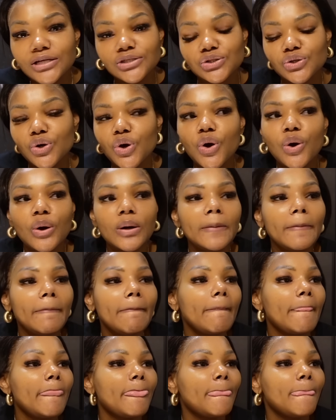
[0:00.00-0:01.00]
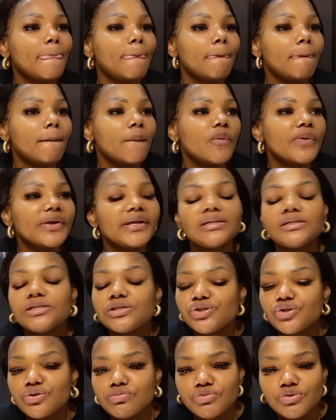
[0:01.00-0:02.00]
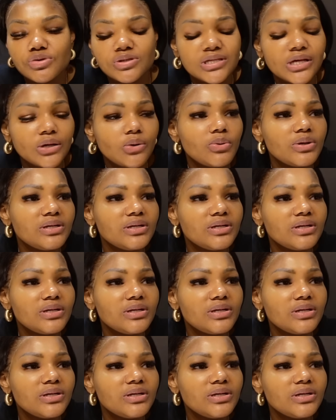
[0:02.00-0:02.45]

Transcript: So we listen to music,